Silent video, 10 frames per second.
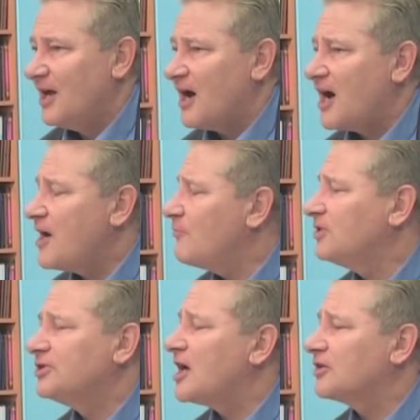"I
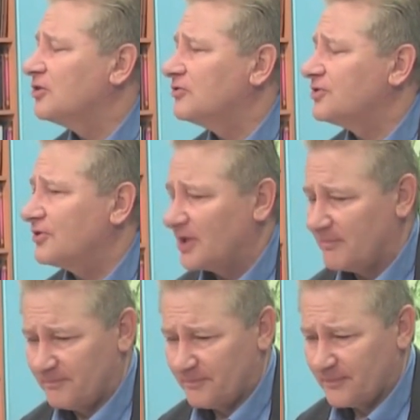will not go to
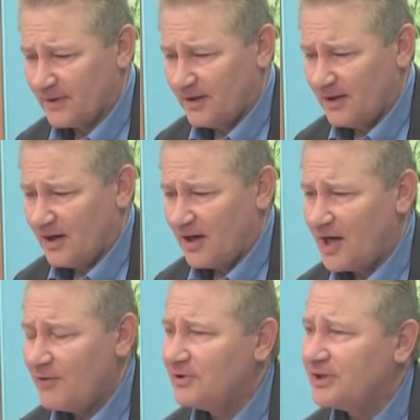them.
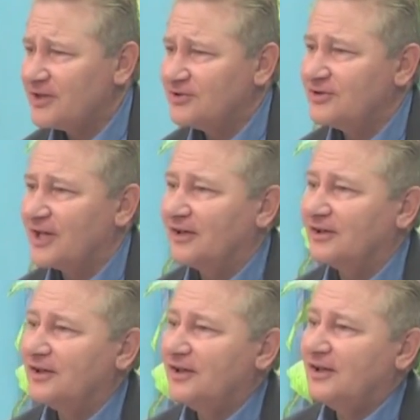I will not do that.
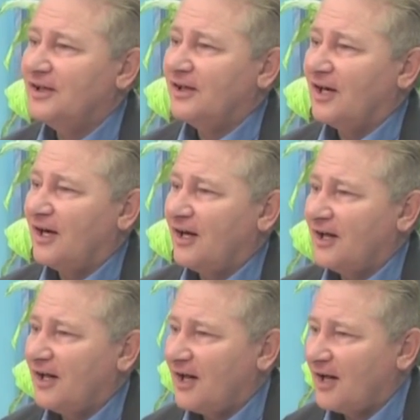
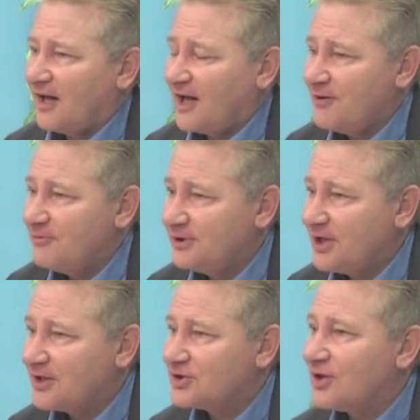I will
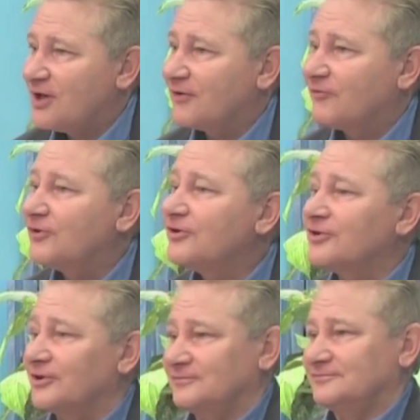not talk
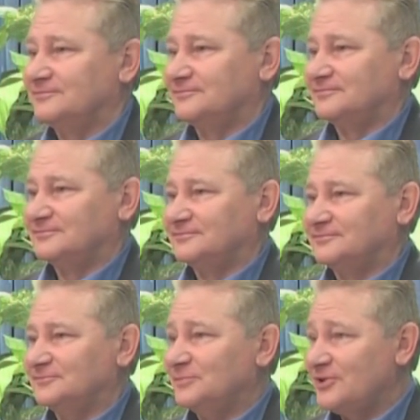further
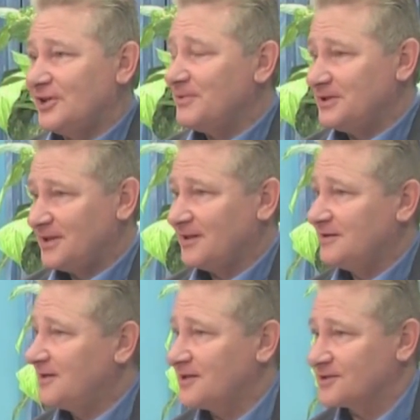with him until he
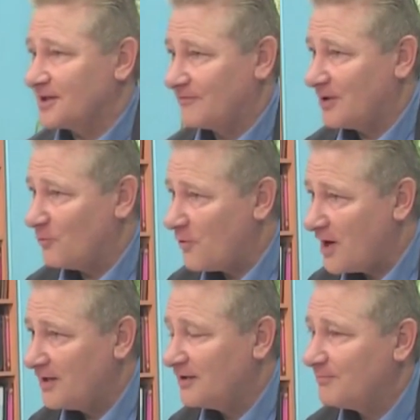does. I've got
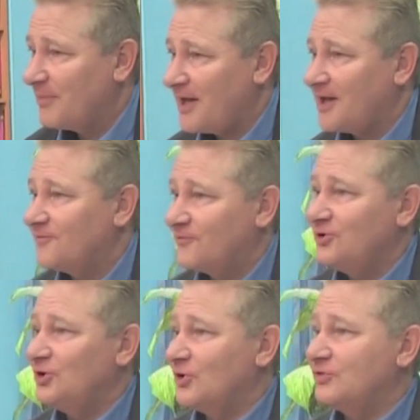one path for
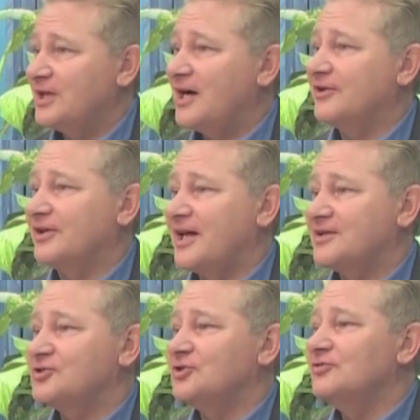you to go down, and
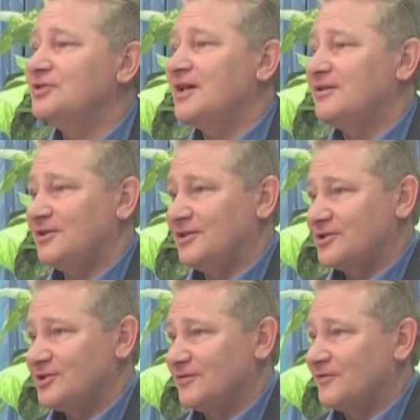that's you take the
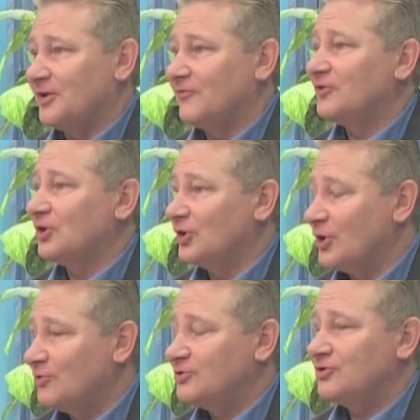initiative to
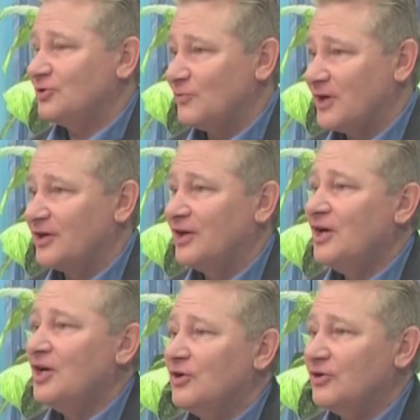go to the one
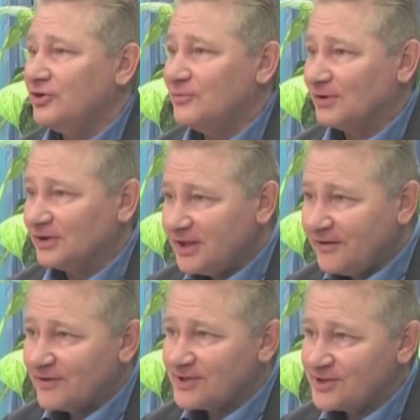who you
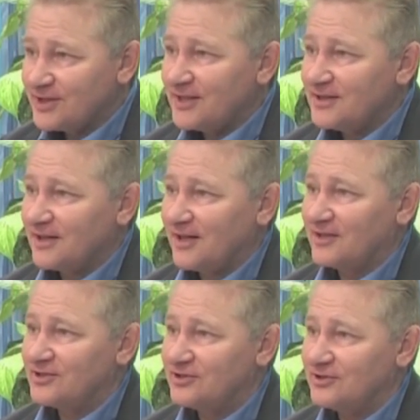believe has sinned
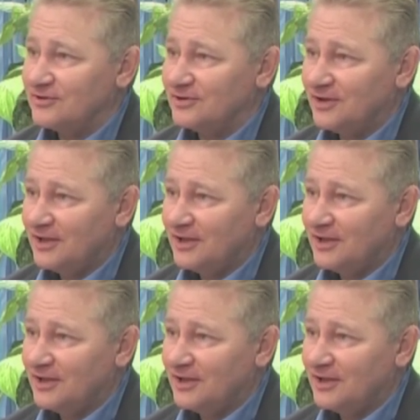against you."